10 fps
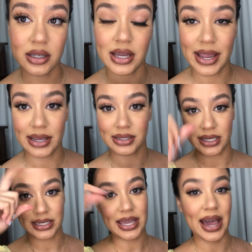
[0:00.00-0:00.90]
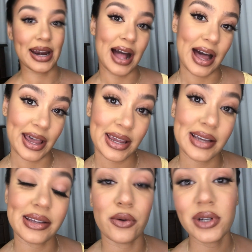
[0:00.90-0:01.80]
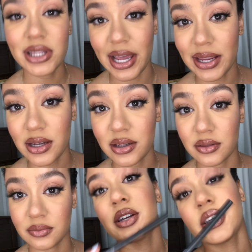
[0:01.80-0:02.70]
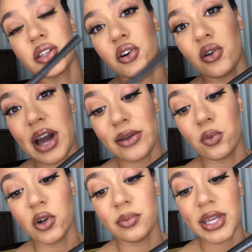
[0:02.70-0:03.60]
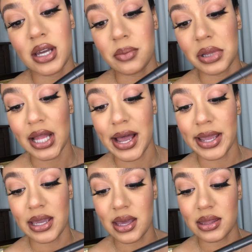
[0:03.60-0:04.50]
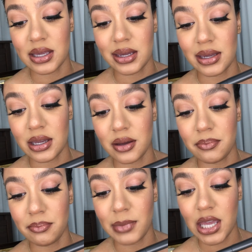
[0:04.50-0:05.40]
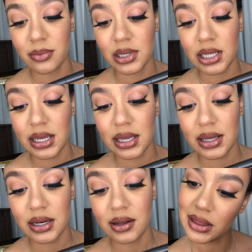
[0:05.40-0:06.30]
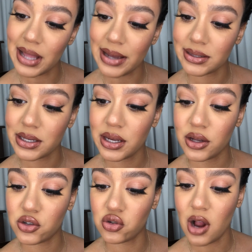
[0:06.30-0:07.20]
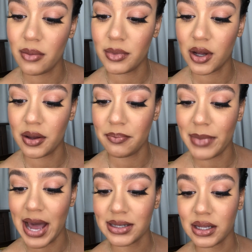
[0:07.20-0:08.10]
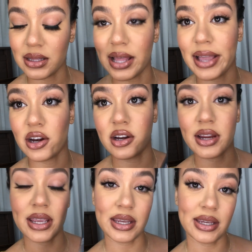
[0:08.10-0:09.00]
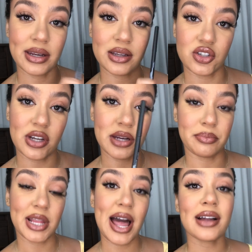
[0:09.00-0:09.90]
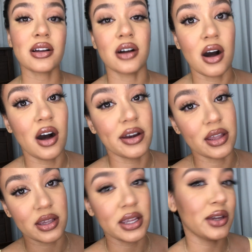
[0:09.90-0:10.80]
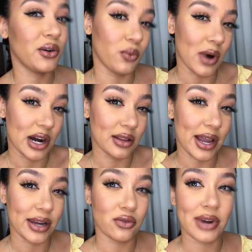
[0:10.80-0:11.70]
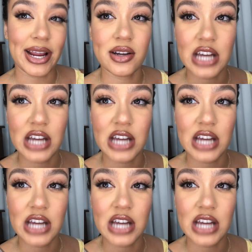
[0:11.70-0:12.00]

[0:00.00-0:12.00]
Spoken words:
I guess, like cat eye as I would like. So I will be applying the Maybelline Lasting Drama Matte Liner in Jet Black on the waterline right on